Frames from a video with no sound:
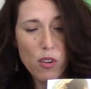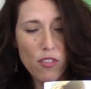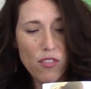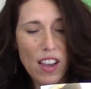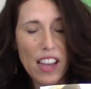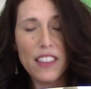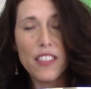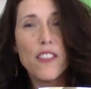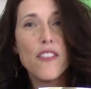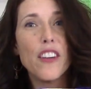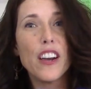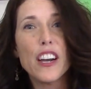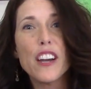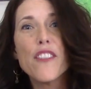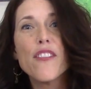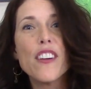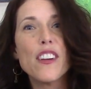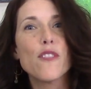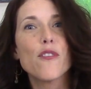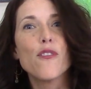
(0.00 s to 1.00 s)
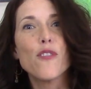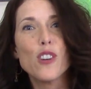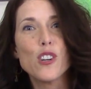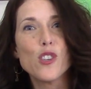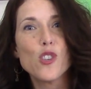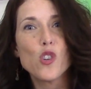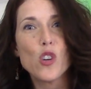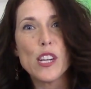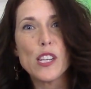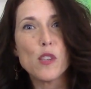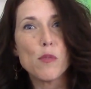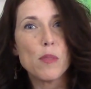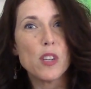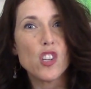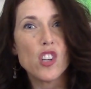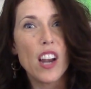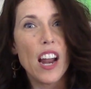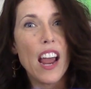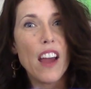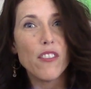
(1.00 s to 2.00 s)
In fact, the very first
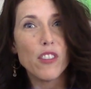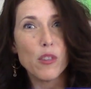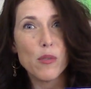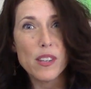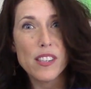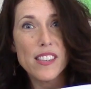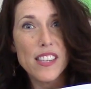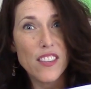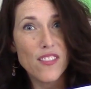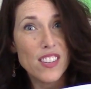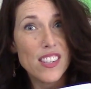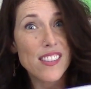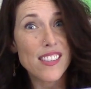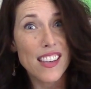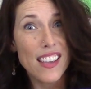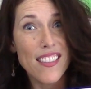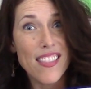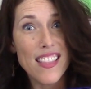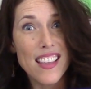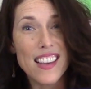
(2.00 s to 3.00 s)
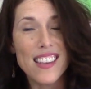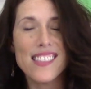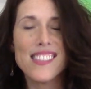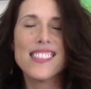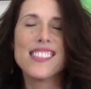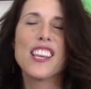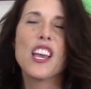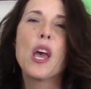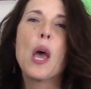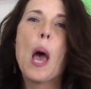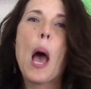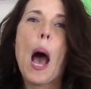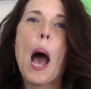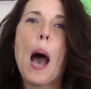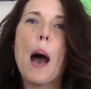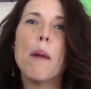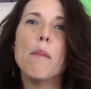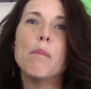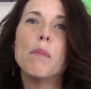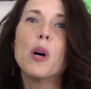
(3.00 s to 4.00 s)
transmission I ever received is in this
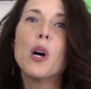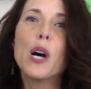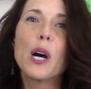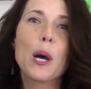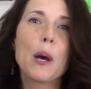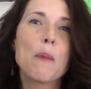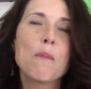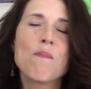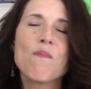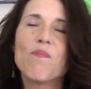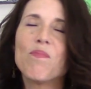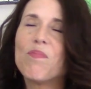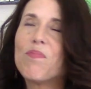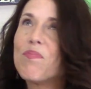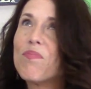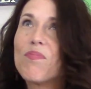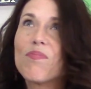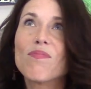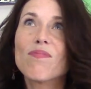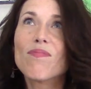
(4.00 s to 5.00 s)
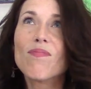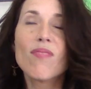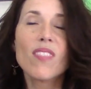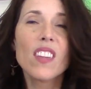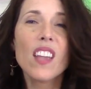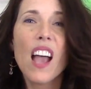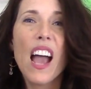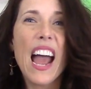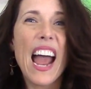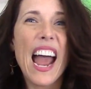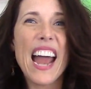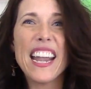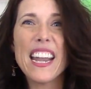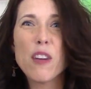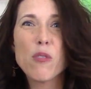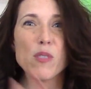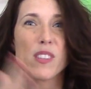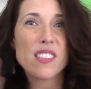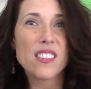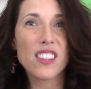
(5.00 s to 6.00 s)
book. And
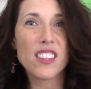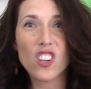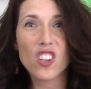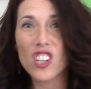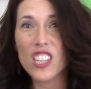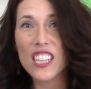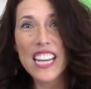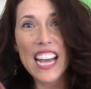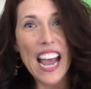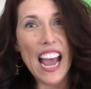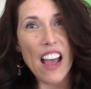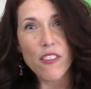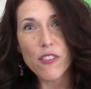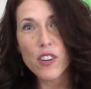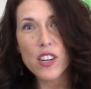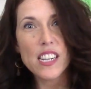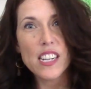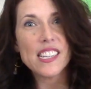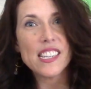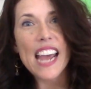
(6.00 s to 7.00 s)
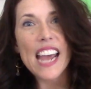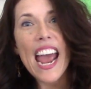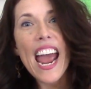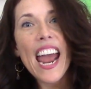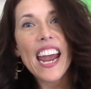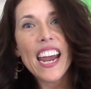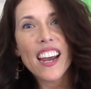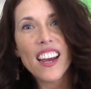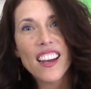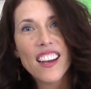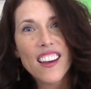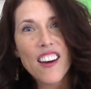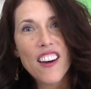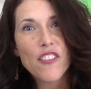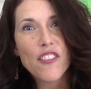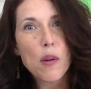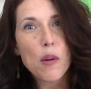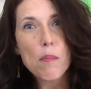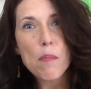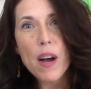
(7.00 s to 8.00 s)
it was literally every day.
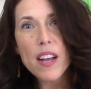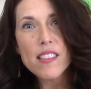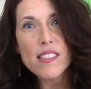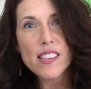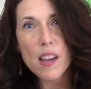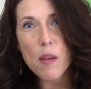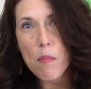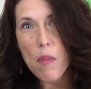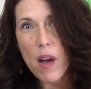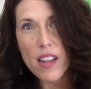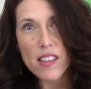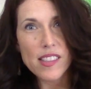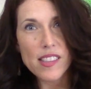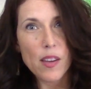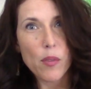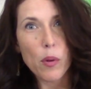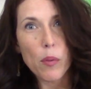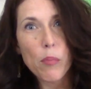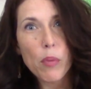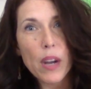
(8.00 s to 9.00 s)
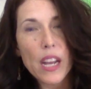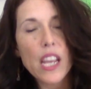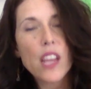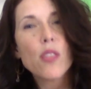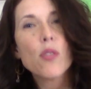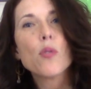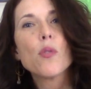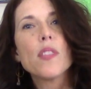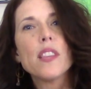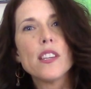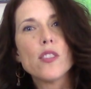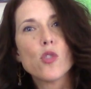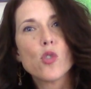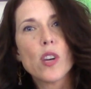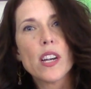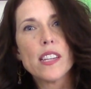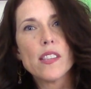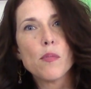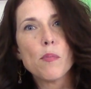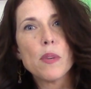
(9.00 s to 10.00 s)
For months and months, they were bringing through these
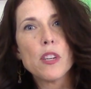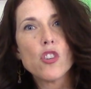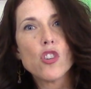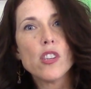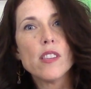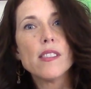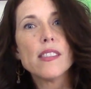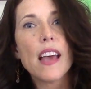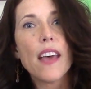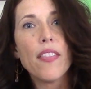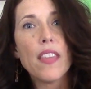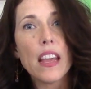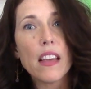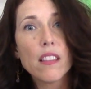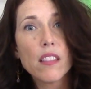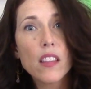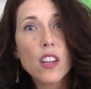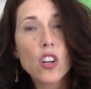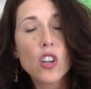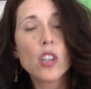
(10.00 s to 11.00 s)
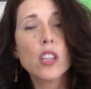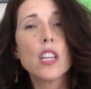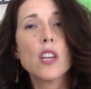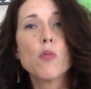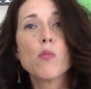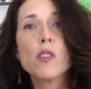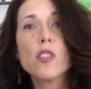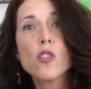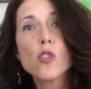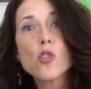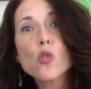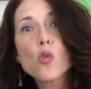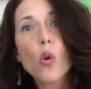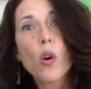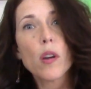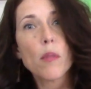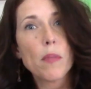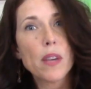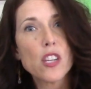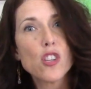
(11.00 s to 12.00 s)
transmissions, and they literally
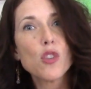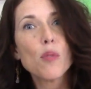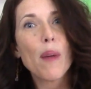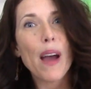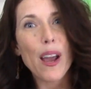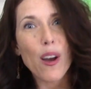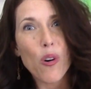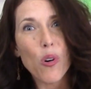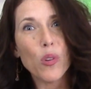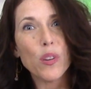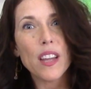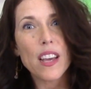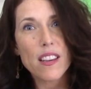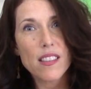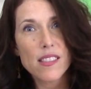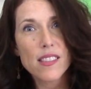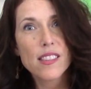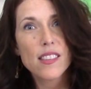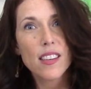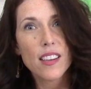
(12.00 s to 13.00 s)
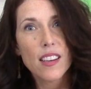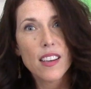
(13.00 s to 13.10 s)
restored me to my wholeness.